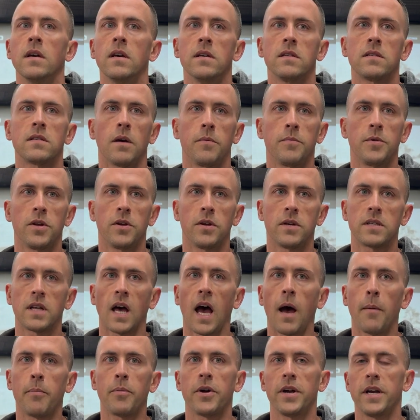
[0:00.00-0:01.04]
Some units
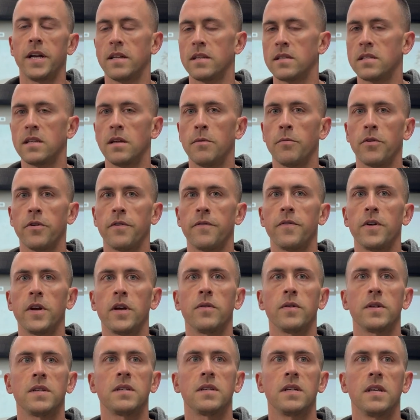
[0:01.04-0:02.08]
operate in similar
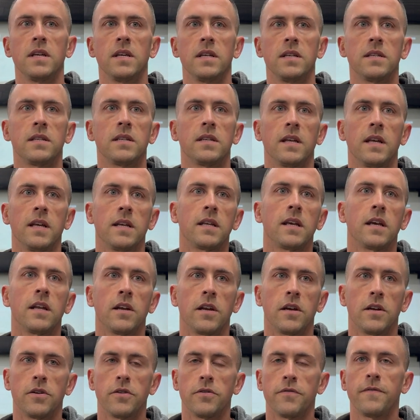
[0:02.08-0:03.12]
frequencies and can
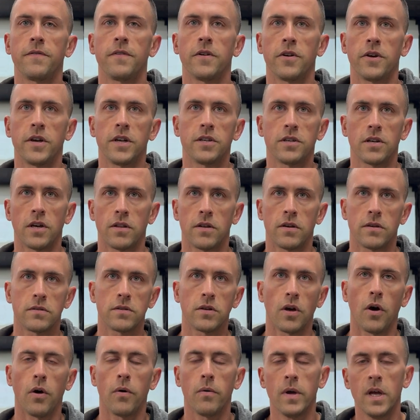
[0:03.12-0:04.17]
interfere each other.
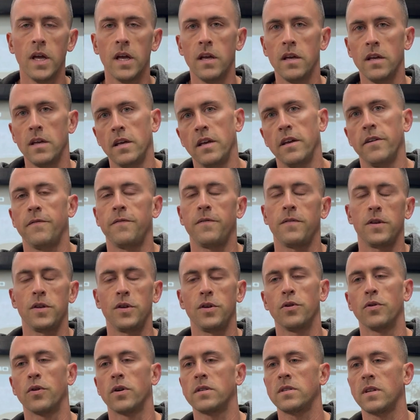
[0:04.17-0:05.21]
So if
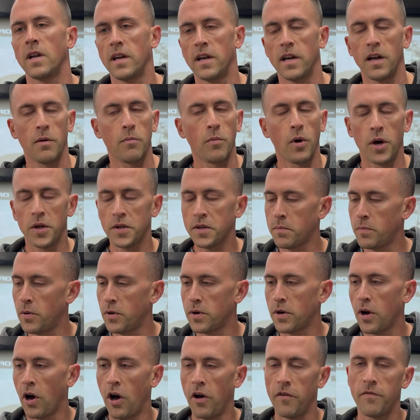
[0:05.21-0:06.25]
you are setting up multiple
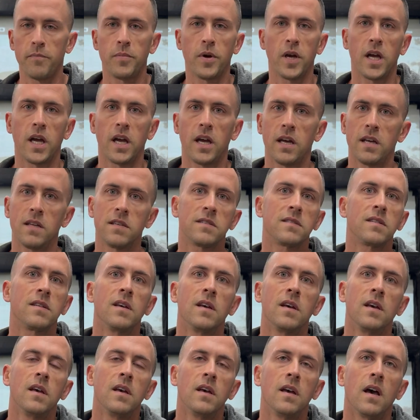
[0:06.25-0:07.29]
golf bays,
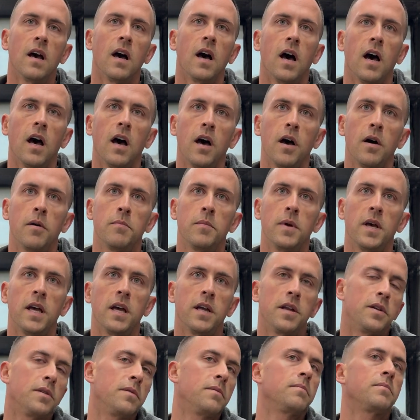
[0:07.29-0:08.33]
um,
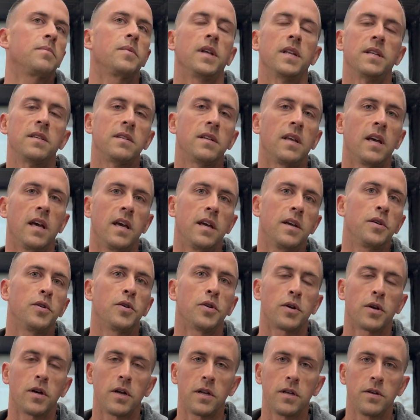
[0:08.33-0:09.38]
and let's say
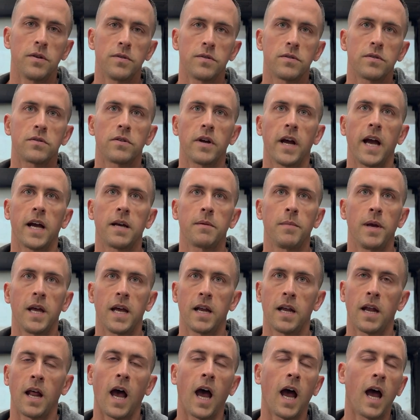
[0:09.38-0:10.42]
you're going to use
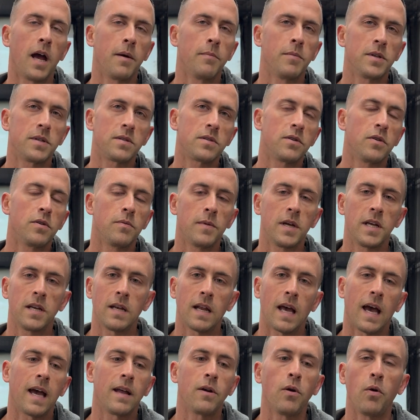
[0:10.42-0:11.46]
TrackMan. I'm
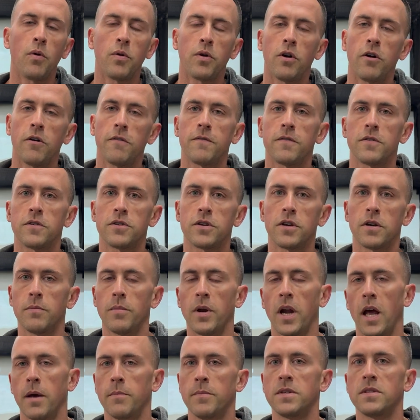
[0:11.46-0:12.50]
assuming, I don't know for sure,
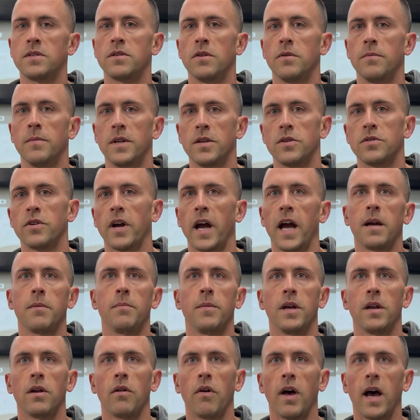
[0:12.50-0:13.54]
but I'm assuming
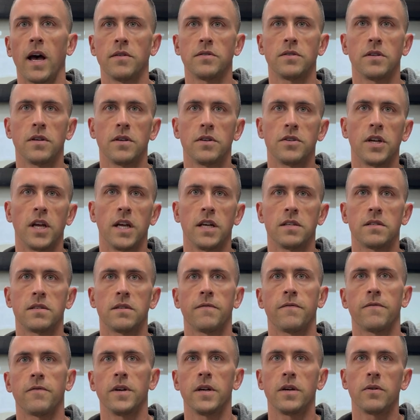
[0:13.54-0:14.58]
TrackMan allows you to change the
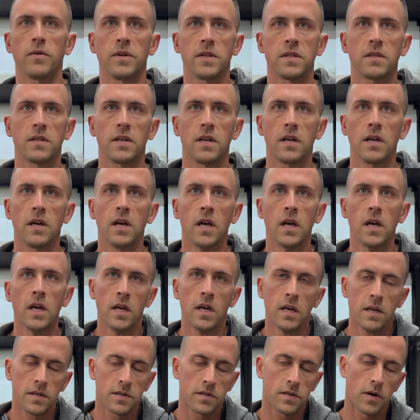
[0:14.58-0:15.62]
frequency.
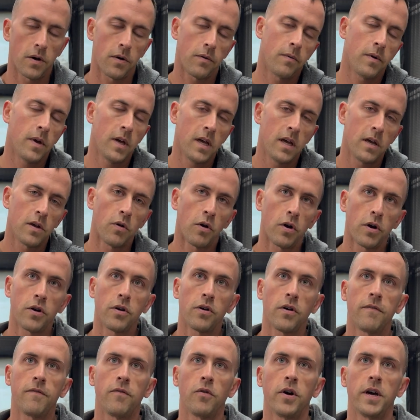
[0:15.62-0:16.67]
So in order
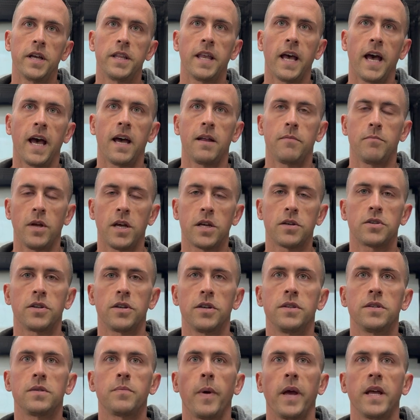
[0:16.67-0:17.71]
to avoid that, make sure
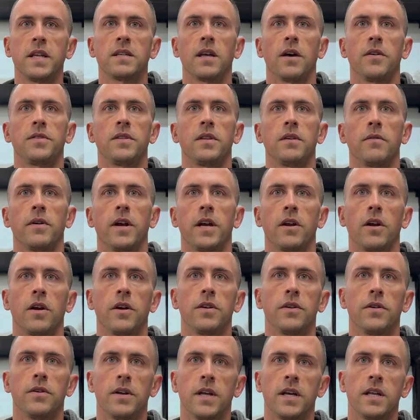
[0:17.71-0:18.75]
you space out the radar
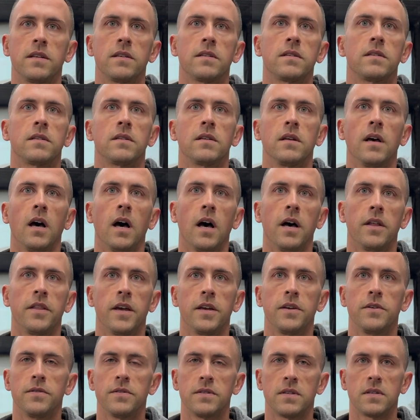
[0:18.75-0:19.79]
units uh,
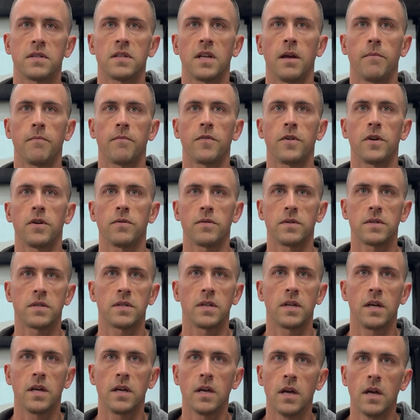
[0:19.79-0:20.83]
that use the same
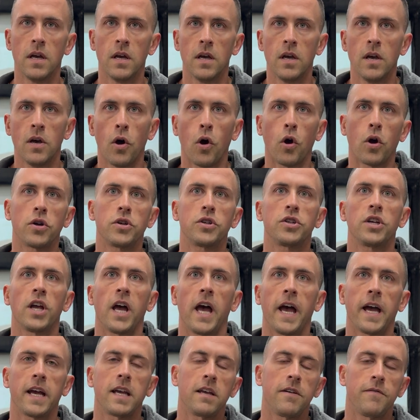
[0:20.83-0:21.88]
frequency or
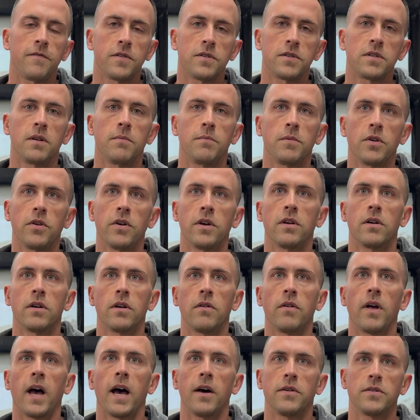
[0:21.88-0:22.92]
check if your simulator
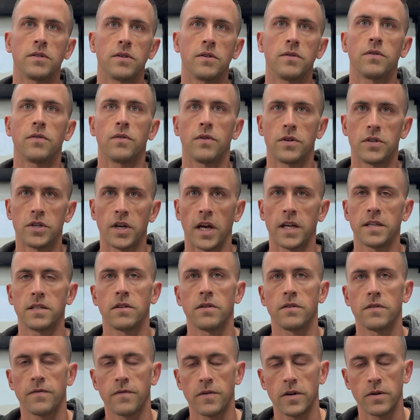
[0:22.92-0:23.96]
allows you to adjust
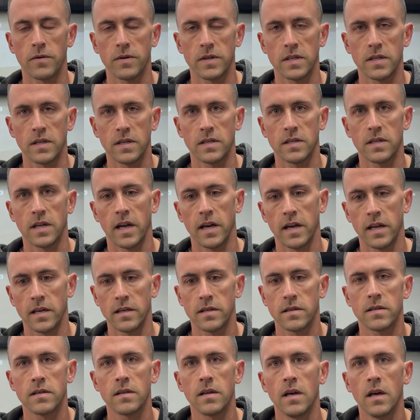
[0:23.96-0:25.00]
those frequency
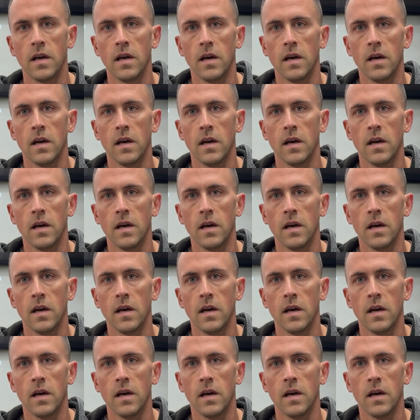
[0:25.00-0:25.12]
settings.